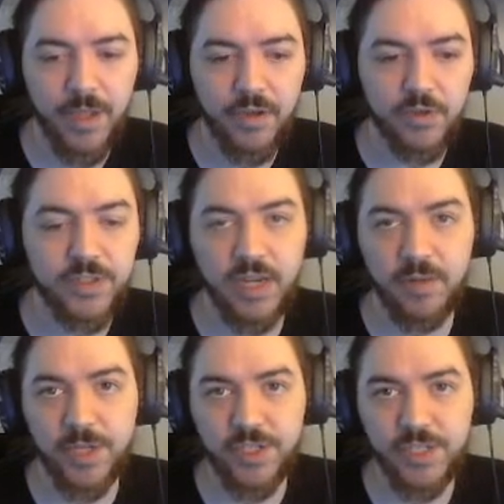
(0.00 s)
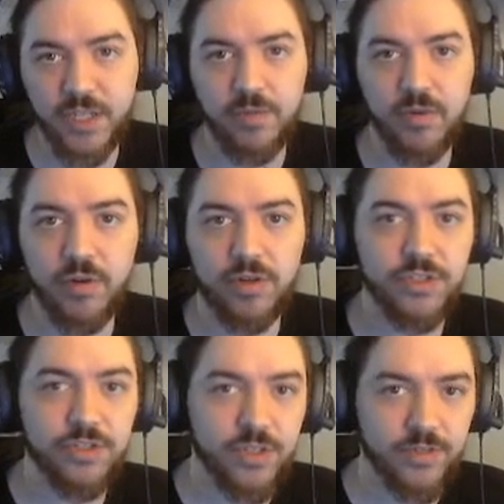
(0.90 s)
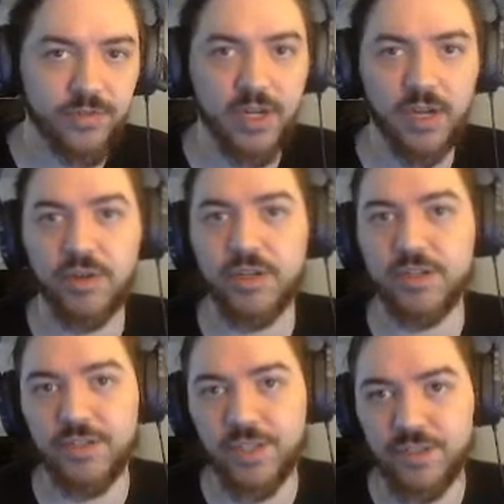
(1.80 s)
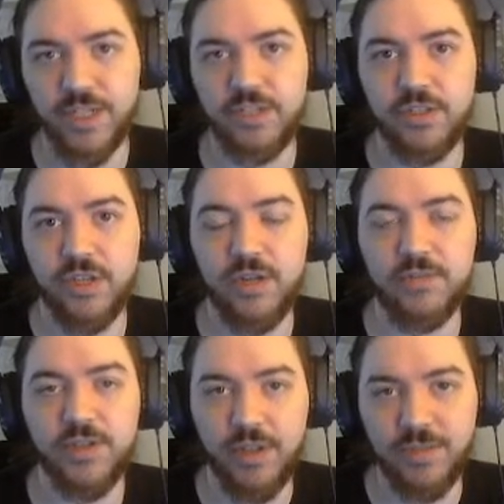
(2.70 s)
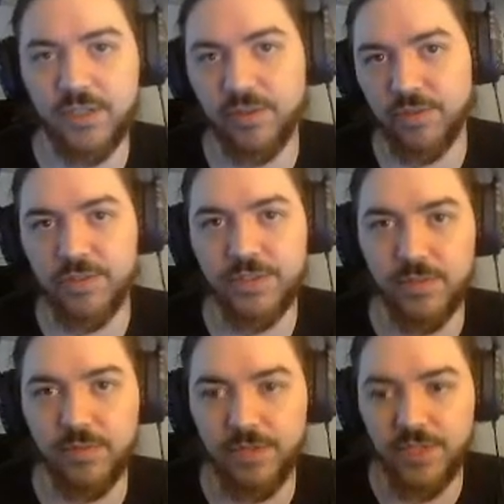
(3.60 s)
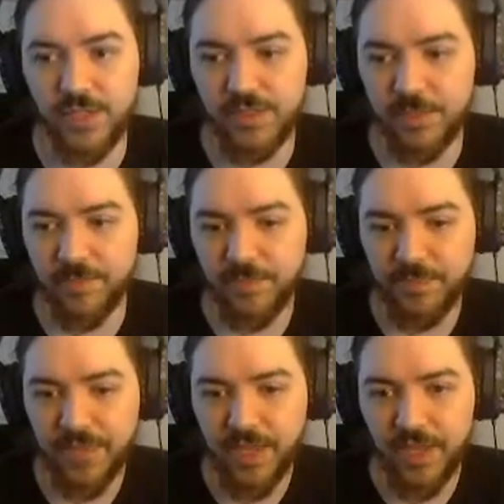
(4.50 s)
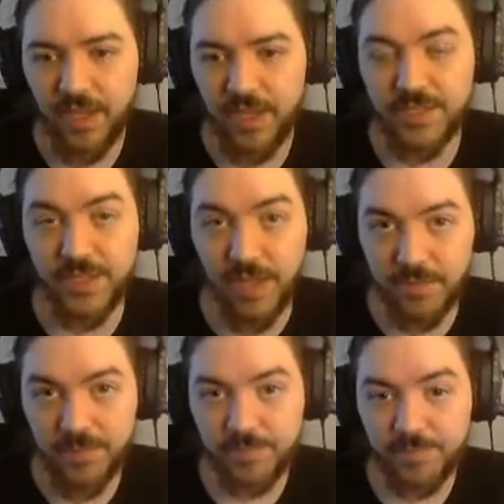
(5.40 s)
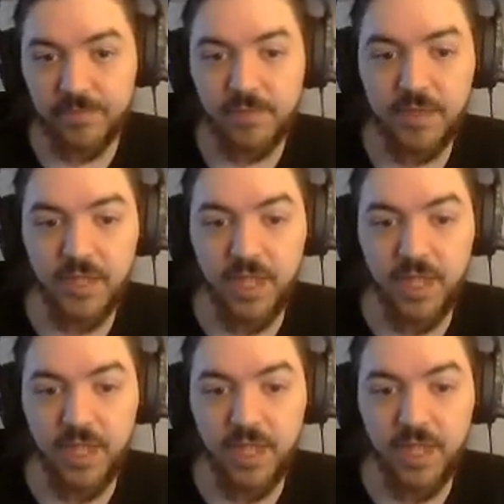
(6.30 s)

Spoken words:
where it's got a bunch of teleporters to different areas that are sectioned off, and you have to go through these teleporters to get to them. Except, I